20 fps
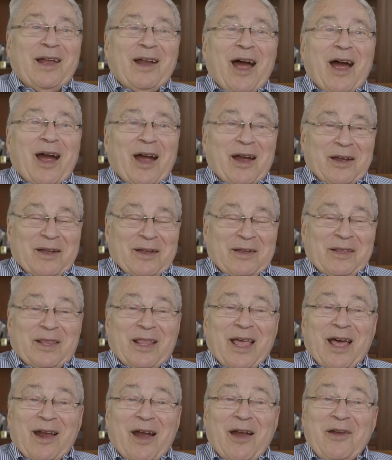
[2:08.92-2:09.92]
that
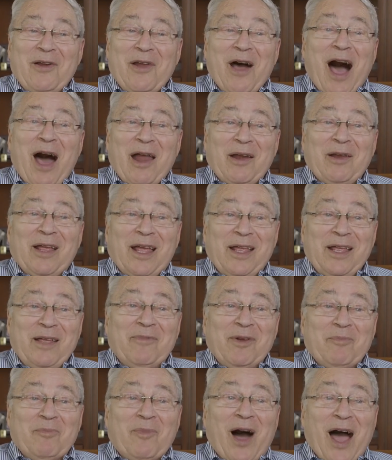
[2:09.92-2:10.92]
are not
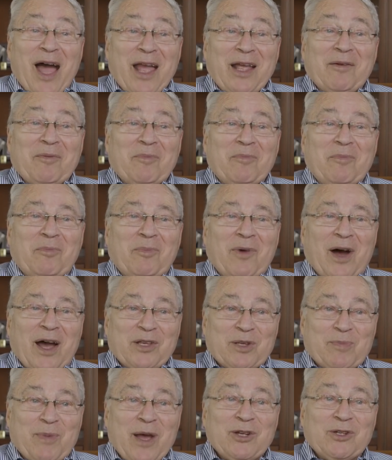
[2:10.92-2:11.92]
even
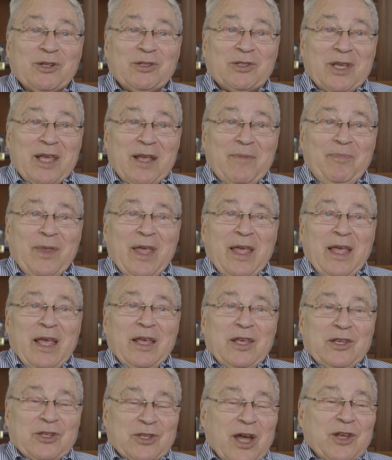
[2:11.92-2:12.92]
my specialty,
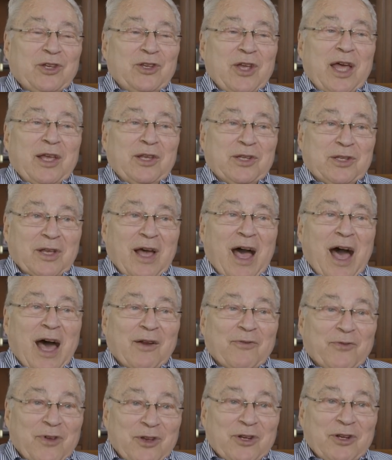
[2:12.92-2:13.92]
such as
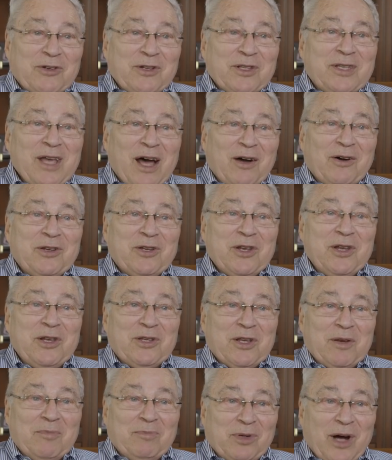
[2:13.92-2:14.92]
artificial
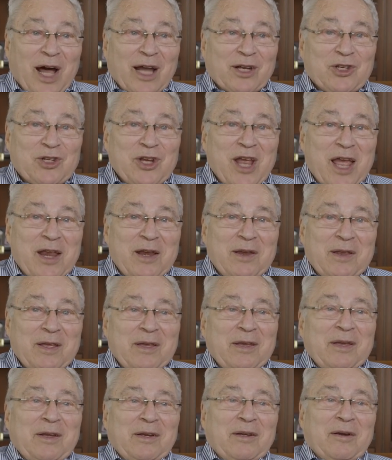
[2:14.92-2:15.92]
intelligence and blockchain,
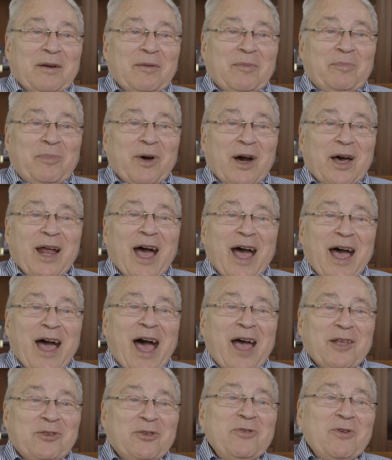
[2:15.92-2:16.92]
but
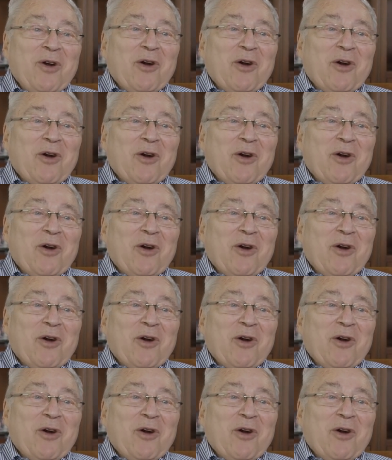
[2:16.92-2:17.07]
I